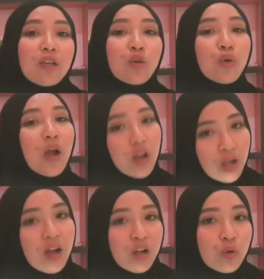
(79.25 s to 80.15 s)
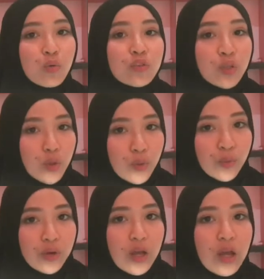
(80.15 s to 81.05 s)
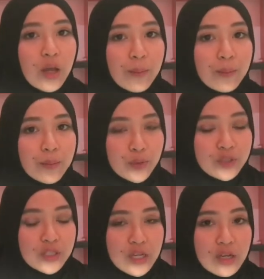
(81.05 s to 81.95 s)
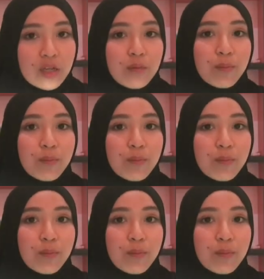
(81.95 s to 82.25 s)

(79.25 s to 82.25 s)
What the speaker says: you're a cool tone person.